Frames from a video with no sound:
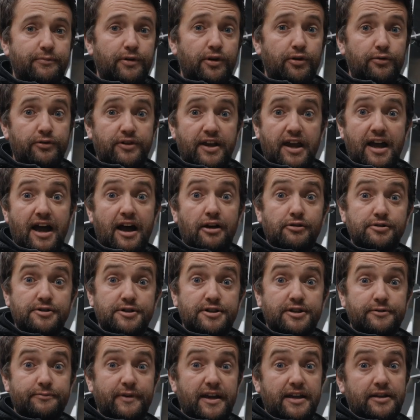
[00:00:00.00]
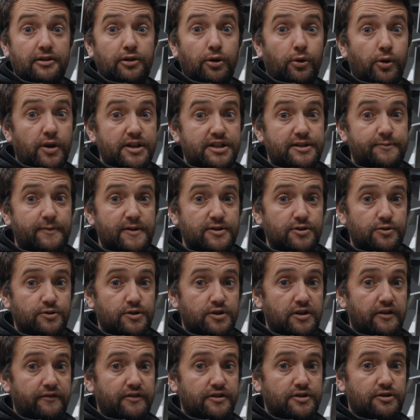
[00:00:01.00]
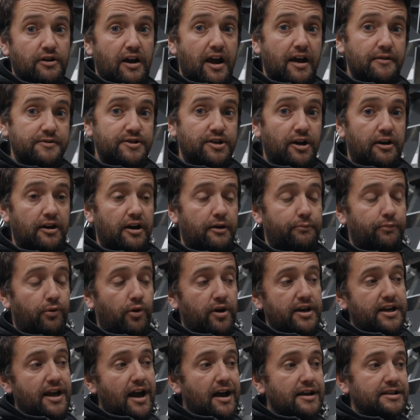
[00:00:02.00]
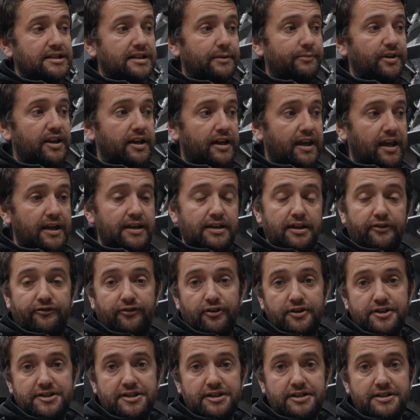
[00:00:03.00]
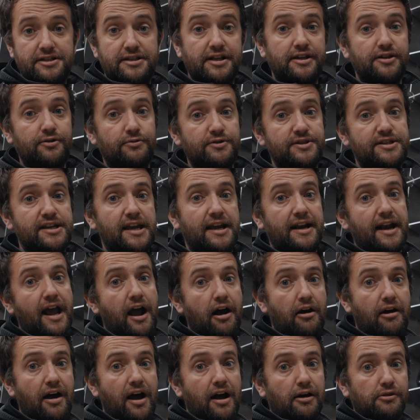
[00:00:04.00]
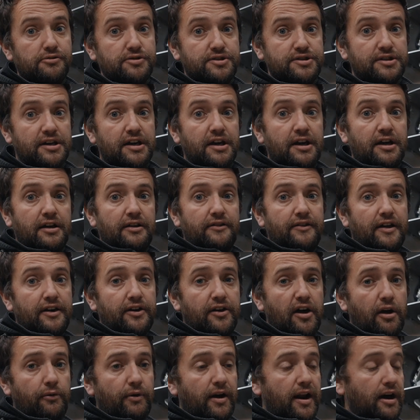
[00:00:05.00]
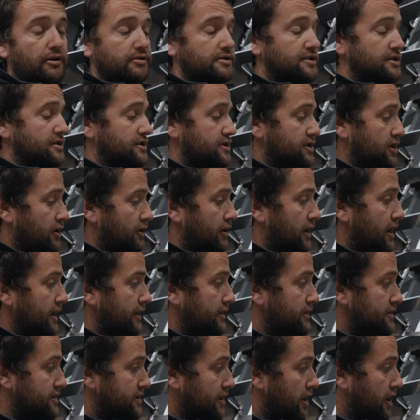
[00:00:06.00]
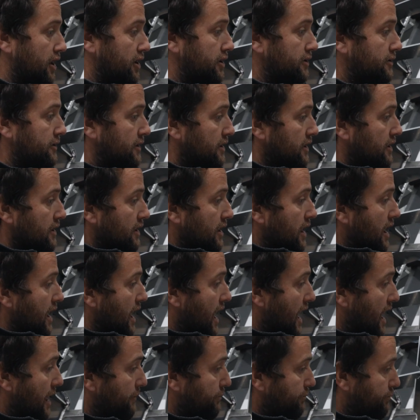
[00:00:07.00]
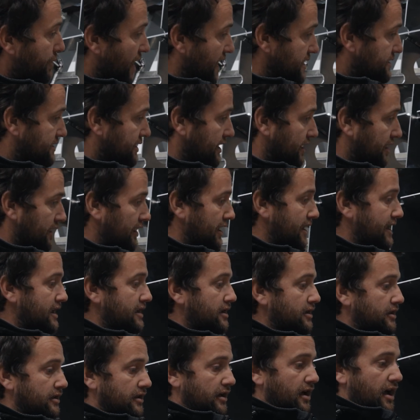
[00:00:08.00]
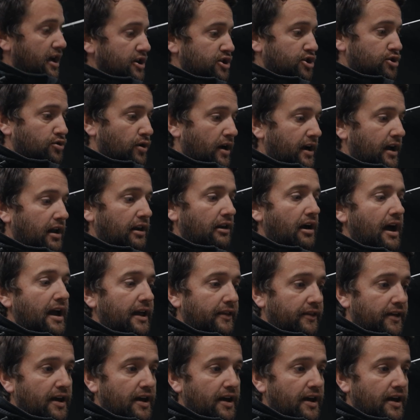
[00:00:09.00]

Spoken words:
build their hulls to meet Lloyd's special service craft. So I'm going to point out some of the key differences that you'll see in our hulls that no one else is doing. So basically, a stringer like